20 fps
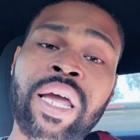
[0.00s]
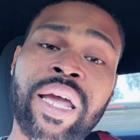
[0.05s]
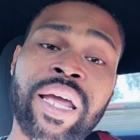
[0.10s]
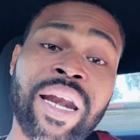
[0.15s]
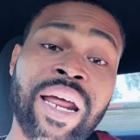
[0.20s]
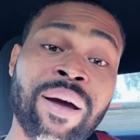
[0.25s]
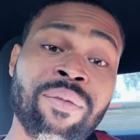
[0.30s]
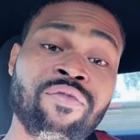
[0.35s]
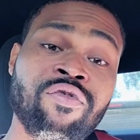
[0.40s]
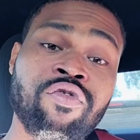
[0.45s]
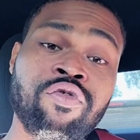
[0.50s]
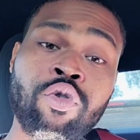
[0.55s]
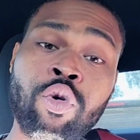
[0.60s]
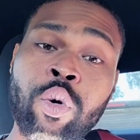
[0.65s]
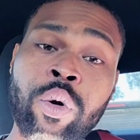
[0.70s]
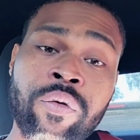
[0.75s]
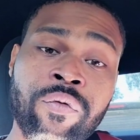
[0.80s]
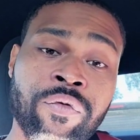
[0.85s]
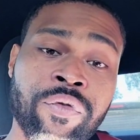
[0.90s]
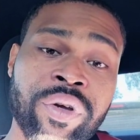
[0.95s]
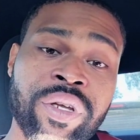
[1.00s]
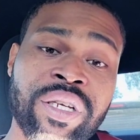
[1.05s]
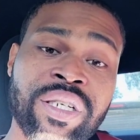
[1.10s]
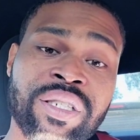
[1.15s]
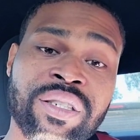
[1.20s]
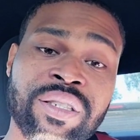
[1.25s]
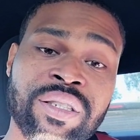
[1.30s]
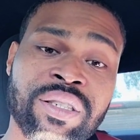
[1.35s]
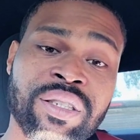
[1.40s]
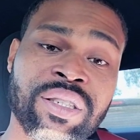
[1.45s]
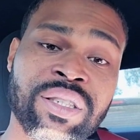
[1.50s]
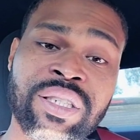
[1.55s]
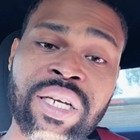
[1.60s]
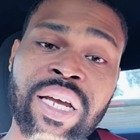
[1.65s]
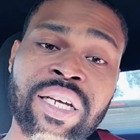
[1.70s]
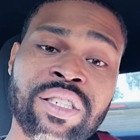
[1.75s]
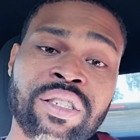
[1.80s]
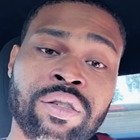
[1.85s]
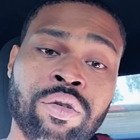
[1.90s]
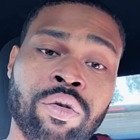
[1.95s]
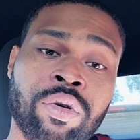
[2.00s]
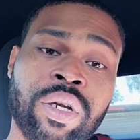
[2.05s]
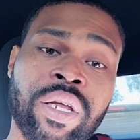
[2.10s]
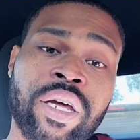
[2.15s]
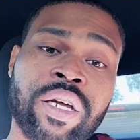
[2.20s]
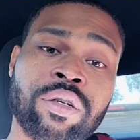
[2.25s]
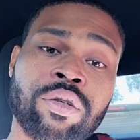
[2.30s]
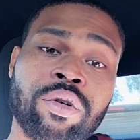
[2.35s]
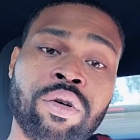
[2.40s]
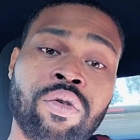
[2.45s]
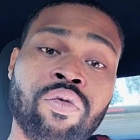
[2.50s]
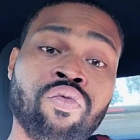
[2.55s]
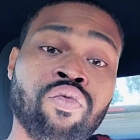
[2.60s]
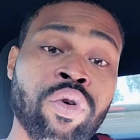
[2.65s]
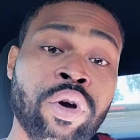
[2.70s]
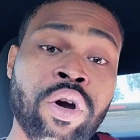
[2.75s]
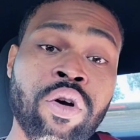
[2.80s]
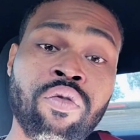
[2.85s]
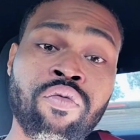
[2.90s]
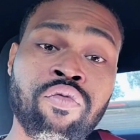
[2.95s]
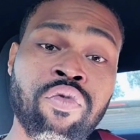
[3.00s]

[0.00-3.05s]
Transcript: And I'm rooting for your success, Orlando. Real